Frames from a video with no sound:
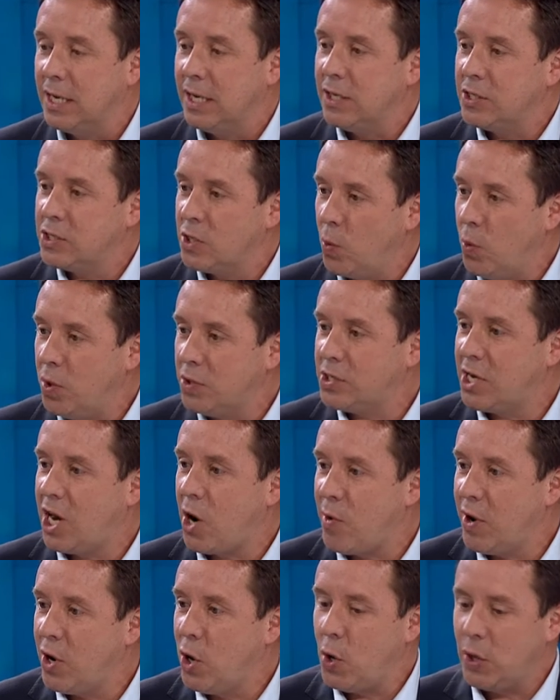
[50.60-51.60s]
So what's
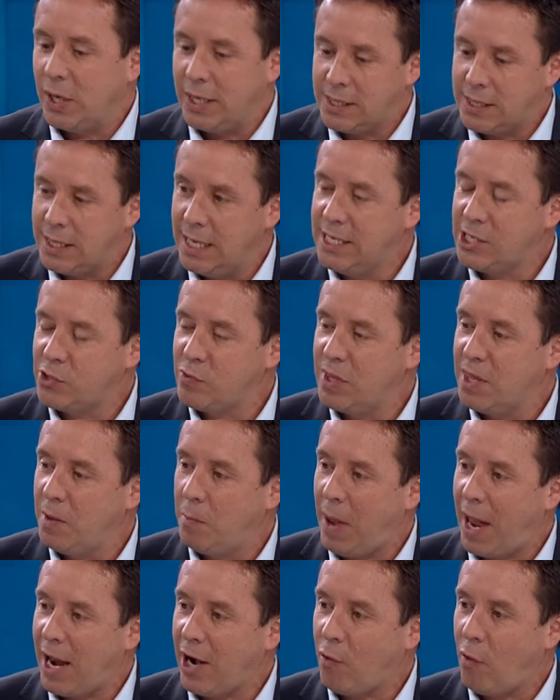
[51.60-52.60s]
going on is these are in the
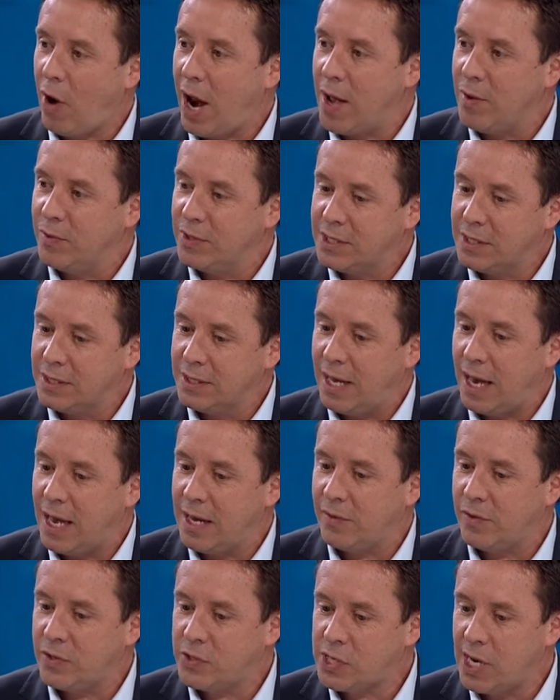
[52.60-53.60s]
background,
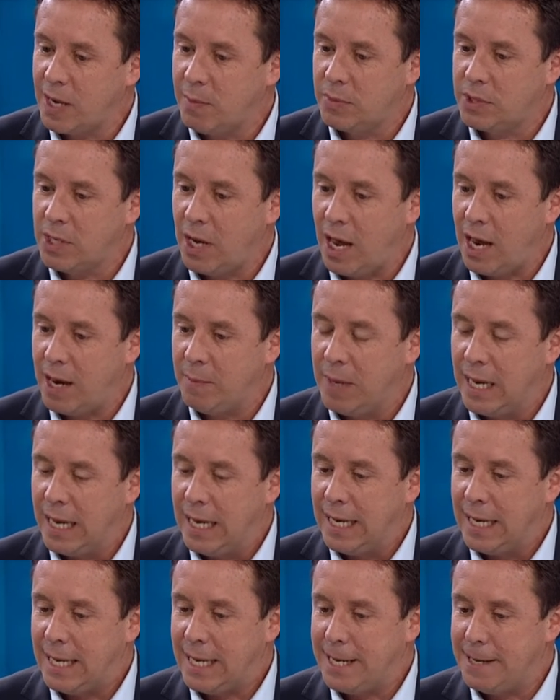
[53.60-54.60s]
and at the same time,
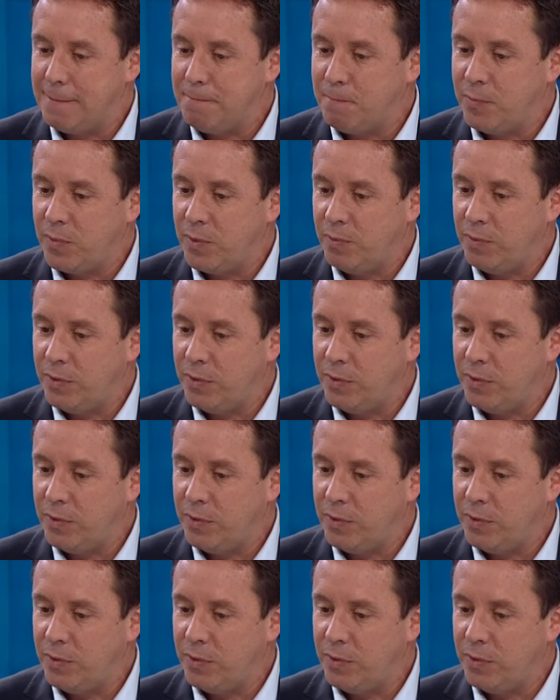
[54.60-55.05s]
um,